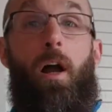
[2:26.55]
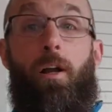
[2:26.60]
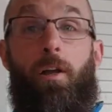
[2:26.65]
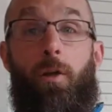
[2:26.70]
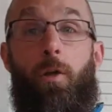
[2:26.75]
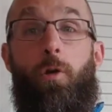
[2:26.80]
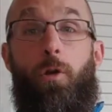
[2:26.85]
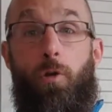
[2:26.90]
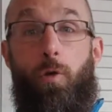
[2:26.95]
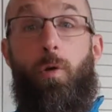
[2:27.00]

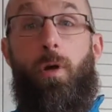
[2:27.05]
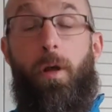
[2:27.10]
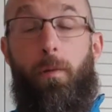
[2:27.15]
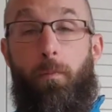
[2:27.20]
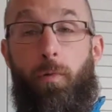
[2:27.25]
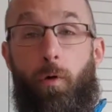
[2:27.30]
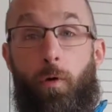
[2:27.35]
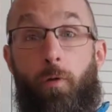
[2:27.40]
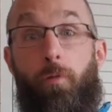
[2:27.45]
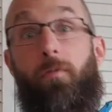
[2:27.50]
you can
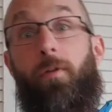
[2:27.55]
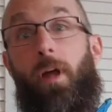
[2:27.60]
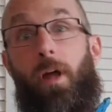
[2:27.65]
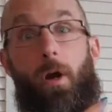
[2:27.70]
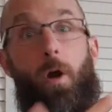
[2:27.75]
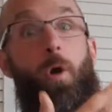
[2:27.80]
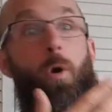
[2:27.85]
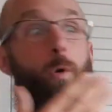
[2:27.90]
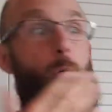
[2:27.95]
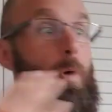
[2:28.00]
prove
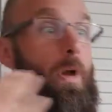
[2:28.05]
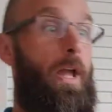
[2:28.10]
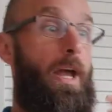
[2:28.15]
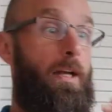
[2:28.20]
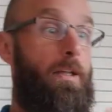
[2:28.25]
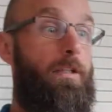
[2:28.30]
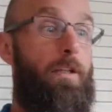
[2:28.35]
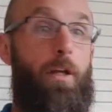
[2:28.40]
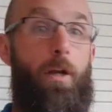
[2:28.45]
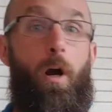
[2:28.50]
that, oh, we
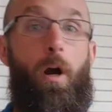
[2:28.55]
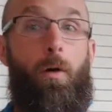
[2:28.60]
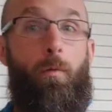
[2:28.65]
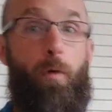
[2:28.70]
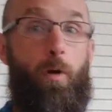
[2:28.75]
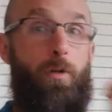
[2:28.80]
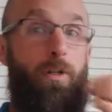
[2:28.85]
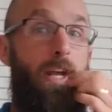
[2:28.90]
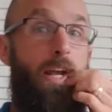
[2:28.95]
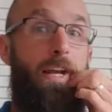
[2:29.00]
actually are
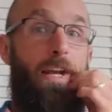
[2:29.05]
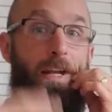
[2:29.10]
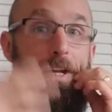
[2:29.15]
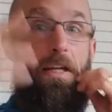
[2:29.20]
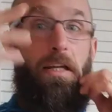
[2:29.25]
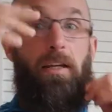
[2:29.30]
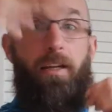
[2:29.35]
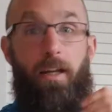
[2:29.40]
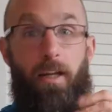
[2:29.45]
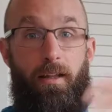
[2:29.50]
rotating
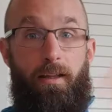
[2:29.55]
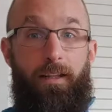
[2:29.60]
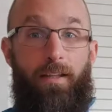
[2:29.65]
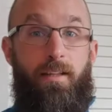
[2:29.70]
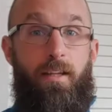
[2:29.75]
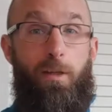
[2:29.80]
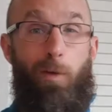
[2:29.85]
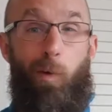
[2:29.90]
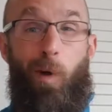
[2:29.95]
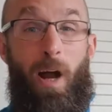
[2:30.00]
and
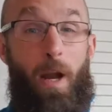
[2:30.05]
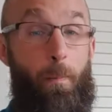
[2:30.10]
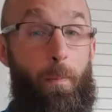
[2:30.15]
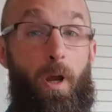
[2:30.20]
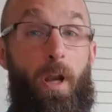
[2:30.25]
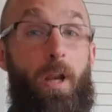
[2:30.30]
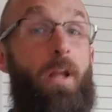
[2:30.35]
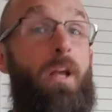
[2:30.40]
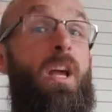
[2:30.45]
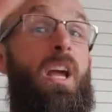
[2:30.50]
this is why.
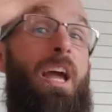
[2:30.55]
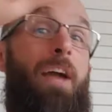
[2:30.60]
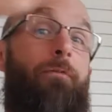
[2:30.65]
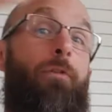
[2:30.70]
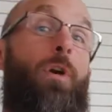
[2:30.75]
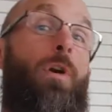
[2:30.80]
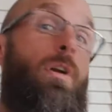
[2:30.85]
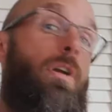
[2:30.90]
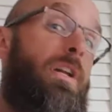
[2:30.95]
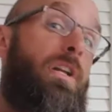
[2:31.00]
But if
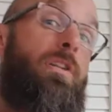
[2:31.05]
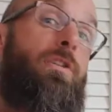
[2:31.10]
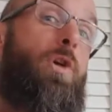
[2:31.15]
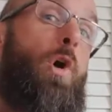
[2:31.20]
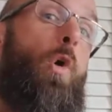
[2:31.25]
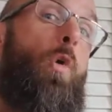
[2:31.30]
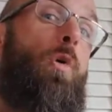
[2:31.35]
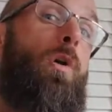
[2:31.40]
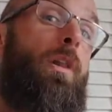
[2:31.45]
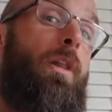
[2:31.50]
you're in a
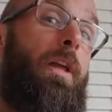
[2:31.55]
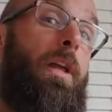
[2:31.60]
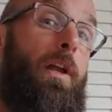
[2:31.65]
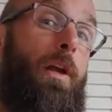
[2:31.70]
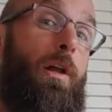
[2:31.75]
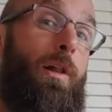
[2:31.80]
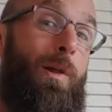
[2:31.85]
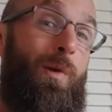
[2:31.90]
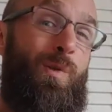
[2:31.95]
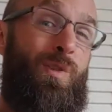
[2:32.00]
totally
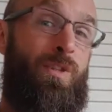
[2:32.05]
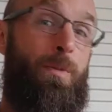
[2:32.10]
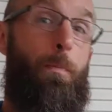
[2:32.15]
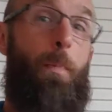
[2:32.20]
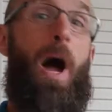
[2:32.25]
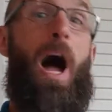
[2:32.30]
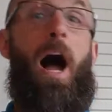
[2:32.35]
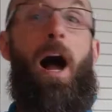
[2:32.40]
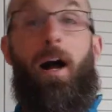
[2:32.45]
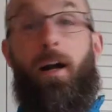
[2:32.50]
enclosed
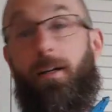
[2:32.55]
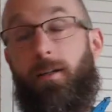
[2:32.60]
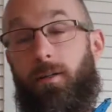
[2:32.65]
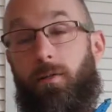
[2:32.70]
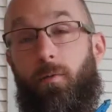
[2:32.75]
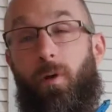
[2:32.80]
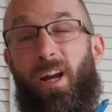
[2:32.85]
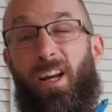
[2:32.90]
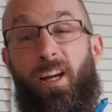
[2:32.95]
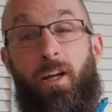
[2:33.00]

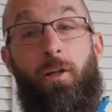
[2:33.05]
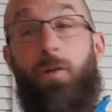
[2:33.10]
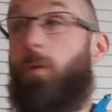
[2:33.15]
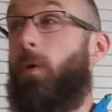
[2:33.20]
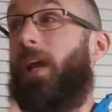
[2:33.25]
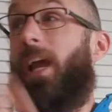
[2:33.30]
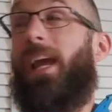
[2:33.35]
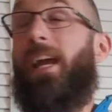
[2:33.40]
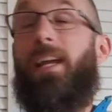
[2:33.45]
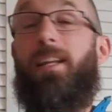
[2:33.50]
box, right, and you
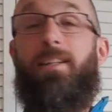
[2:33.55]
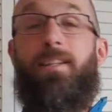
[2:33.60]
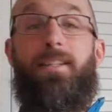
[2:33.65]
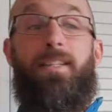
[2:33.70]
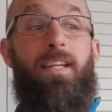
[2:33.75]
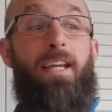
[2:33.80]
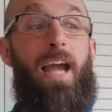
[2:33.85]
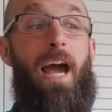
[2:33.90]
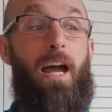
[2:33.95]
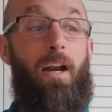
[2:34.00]
can't
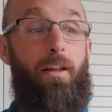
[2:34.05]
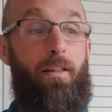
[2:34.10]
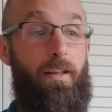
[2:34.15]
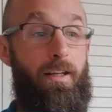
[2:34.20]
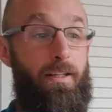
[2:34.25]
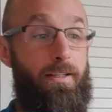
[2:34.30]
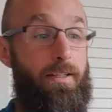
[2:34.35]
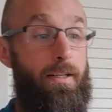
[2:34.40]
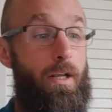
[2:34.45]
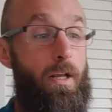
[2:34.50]
see out of
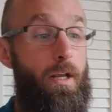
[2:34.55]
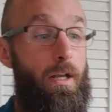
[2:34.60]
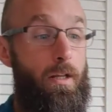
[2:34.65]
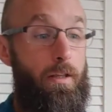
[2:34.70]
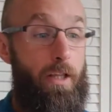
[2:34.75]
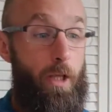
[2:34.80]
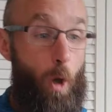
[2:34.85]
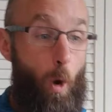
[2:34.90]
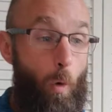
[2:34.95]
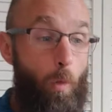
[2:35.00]
this,
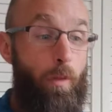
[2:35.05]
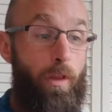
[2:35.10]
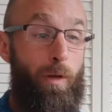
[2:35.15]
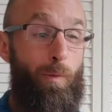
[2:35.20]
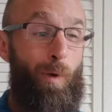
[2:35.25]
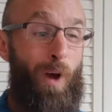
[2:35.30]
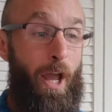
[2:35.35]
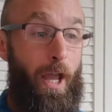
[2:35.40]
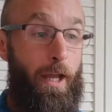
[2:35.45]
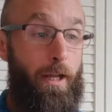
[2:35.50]
the only
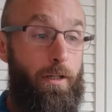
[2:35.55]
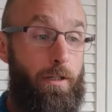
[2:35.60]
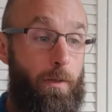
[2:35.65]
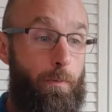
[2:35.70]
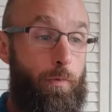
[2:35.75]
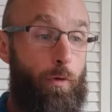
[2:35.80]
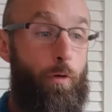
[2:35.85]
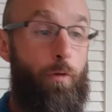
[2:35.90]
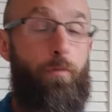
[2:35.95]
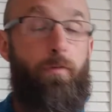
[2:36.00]
way to
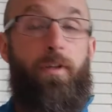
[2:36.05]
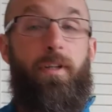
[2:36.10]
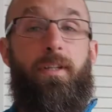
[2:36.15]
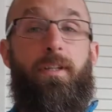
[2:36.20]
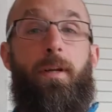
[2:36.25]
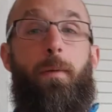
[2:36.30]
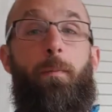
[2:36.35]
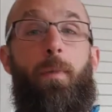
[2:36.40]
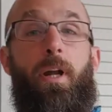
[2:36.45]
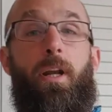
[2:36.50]
prove to
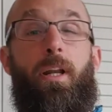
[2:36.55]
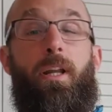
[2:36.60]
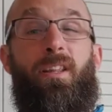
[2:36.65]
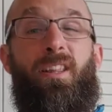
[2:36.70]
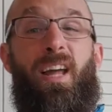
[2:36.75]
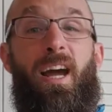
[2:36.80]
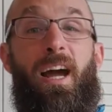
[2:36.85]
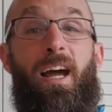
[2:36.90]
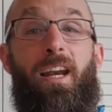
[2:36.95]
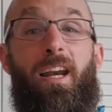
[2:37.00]
somebody
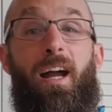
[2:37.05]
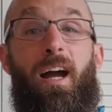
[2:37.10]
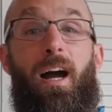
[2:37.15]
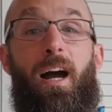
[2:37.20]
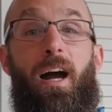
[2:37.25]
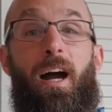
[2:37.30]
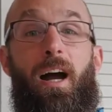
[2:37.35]
that